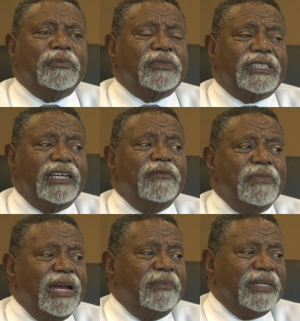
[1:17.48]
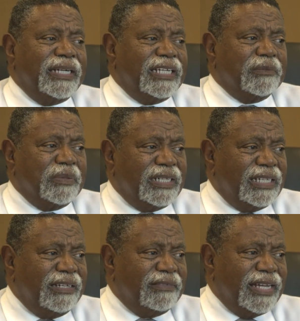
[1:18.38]
Chief may be led to
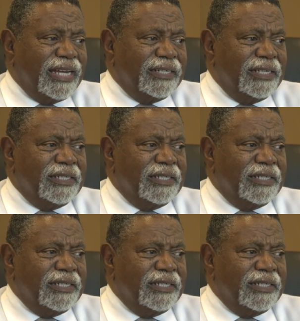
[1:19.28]
believe that